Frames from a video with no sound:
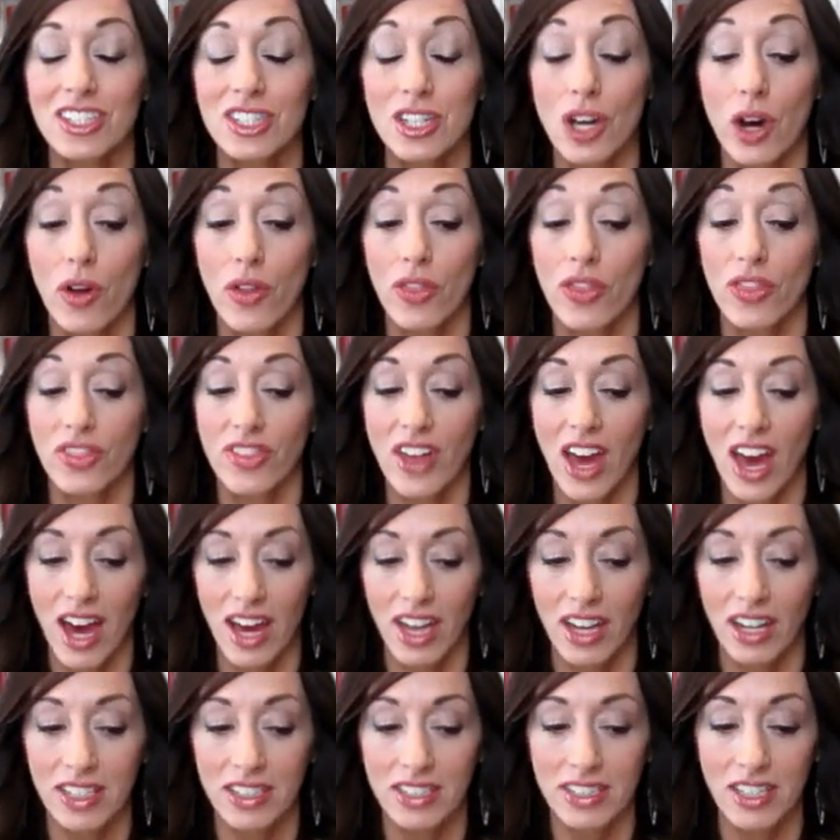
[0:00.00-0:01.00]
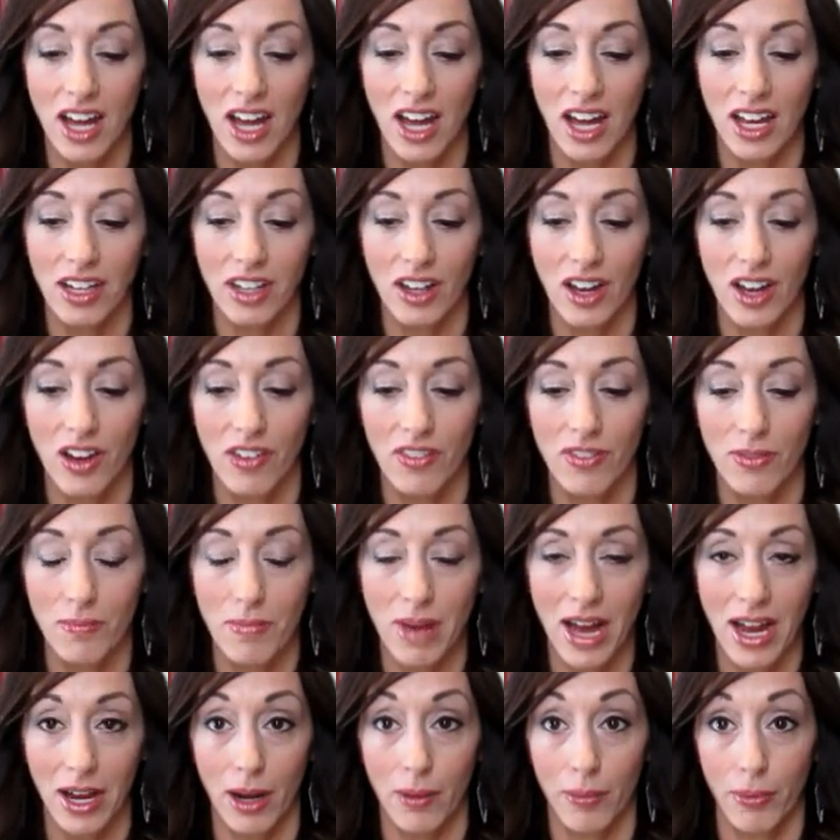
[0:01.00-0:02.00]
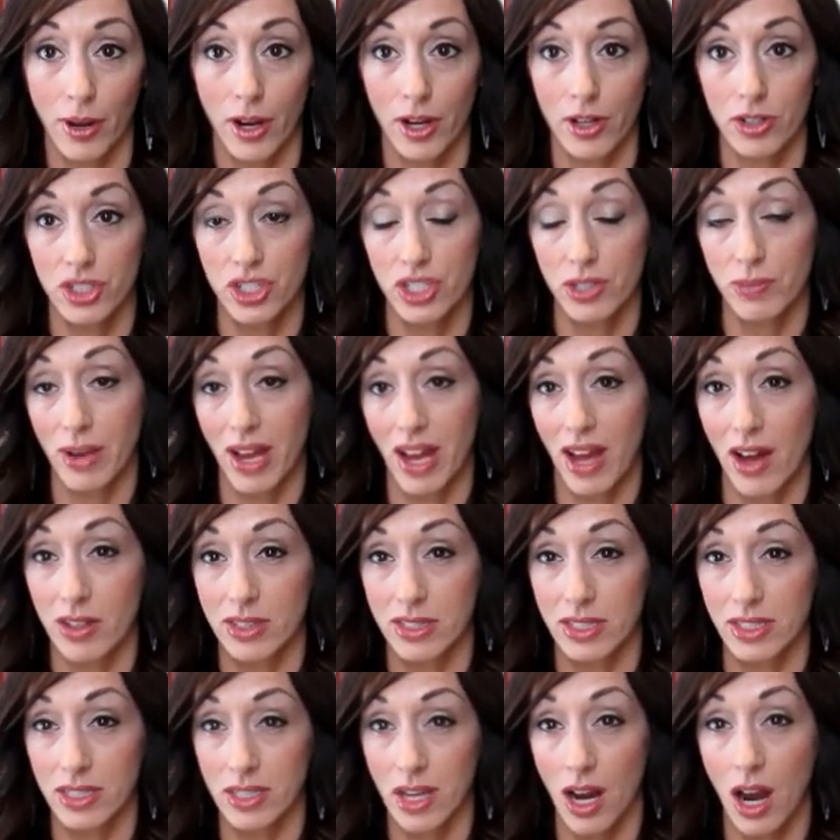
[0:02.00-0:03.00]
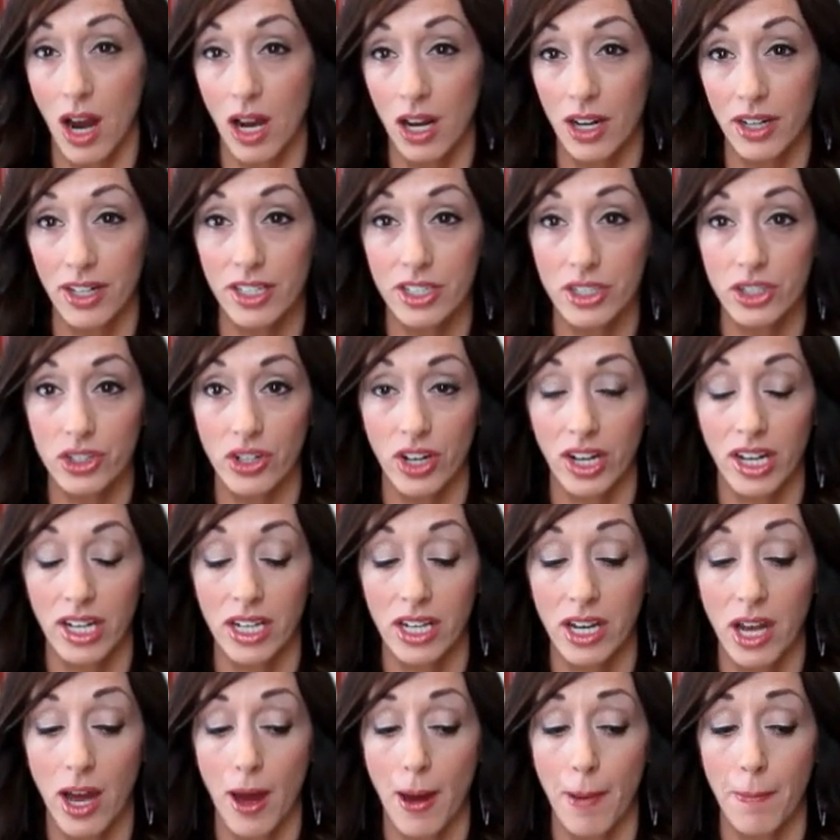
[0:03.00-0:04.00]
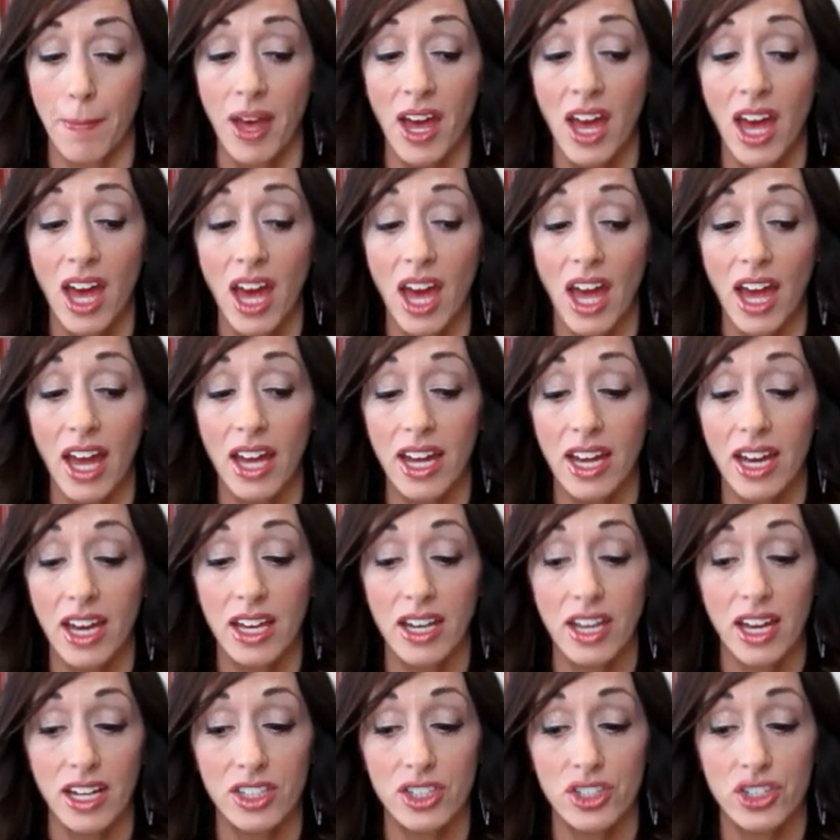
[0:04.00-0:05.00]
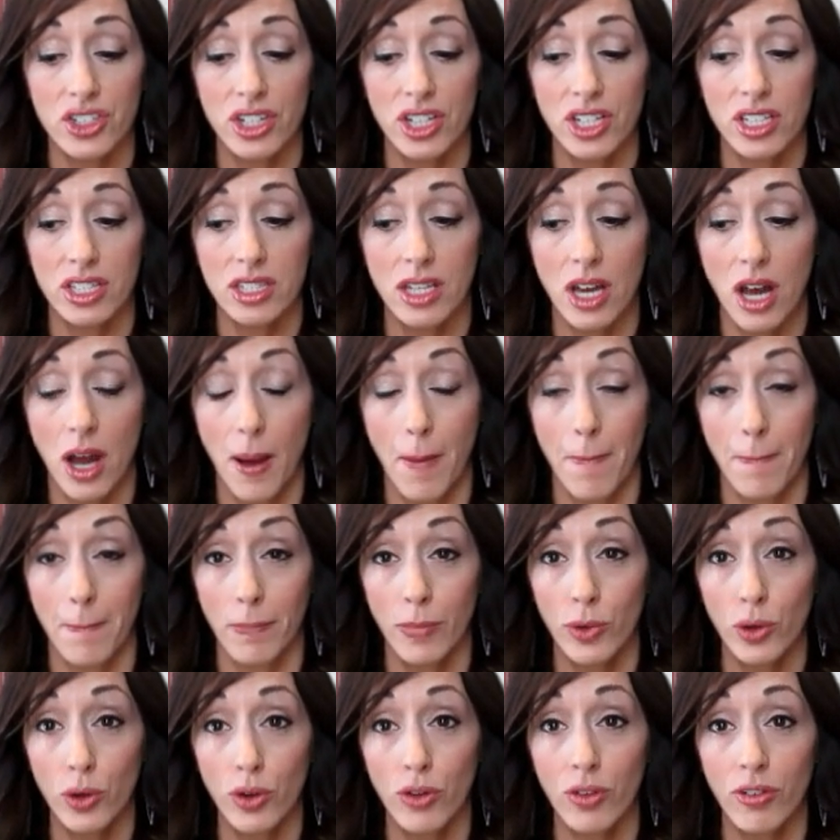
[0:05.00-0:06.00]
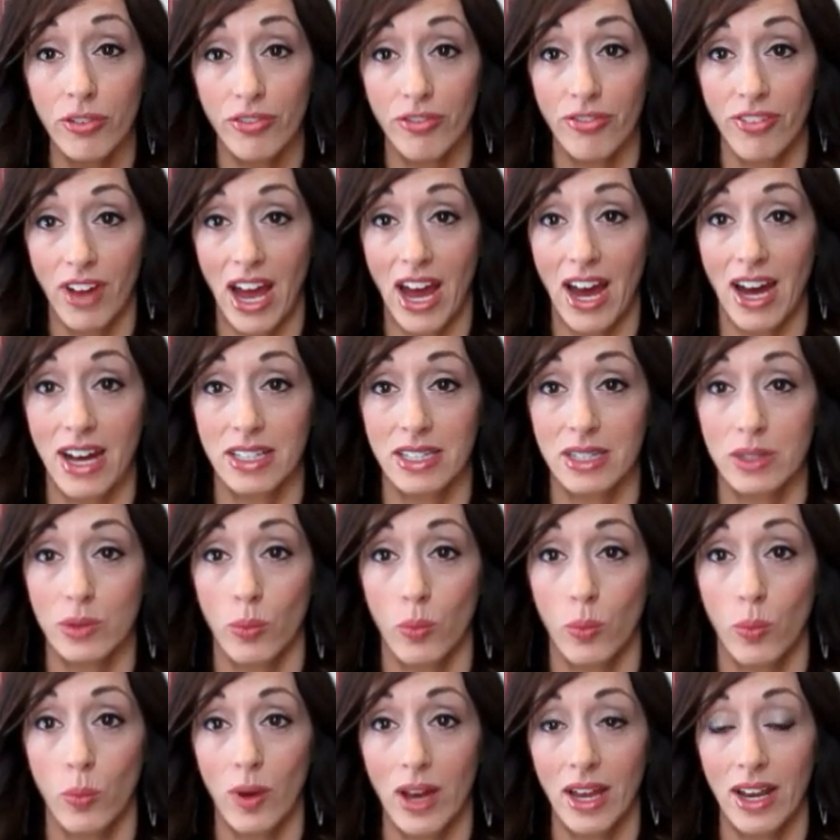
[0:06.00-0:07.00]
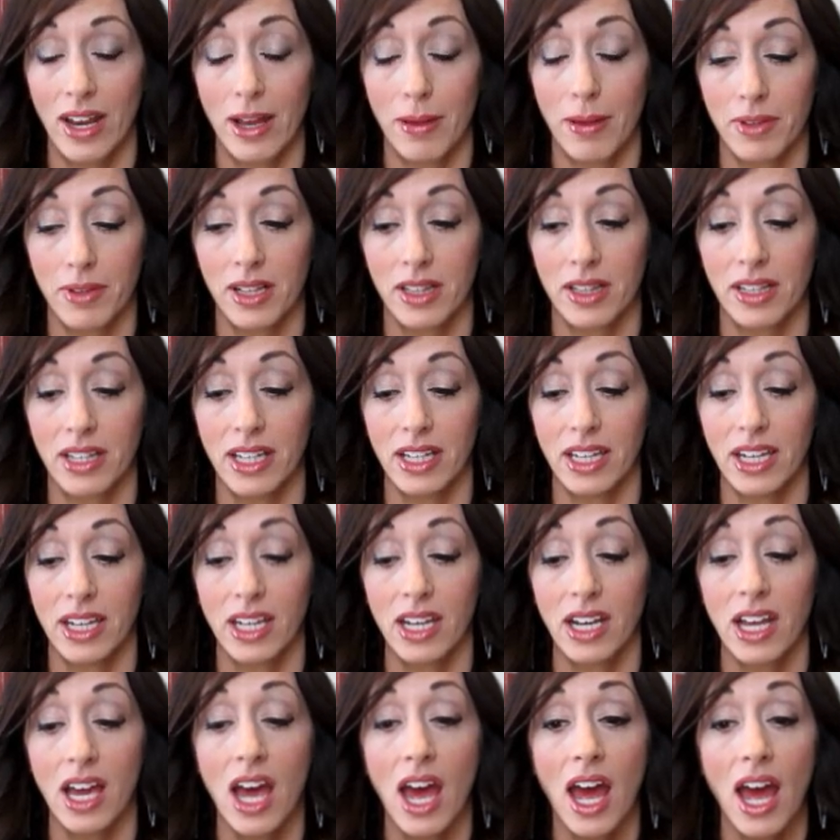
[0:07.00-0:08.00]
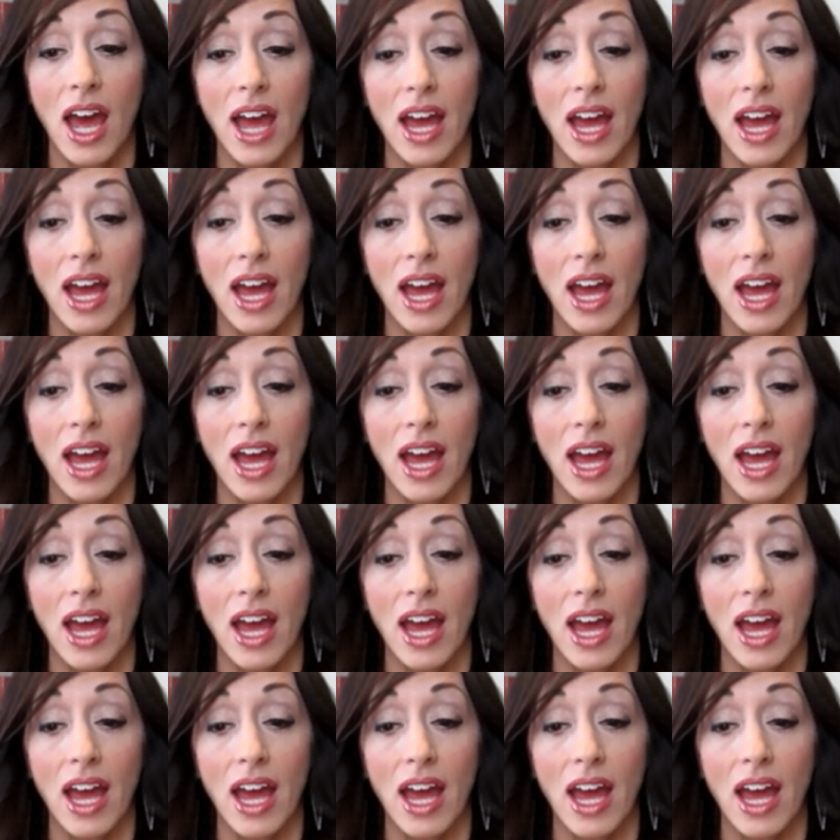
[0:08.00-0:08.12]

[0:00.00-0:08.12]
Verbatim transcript: So that is kind of my approach. My house is already straightened up and I just um, move fast when cleaning.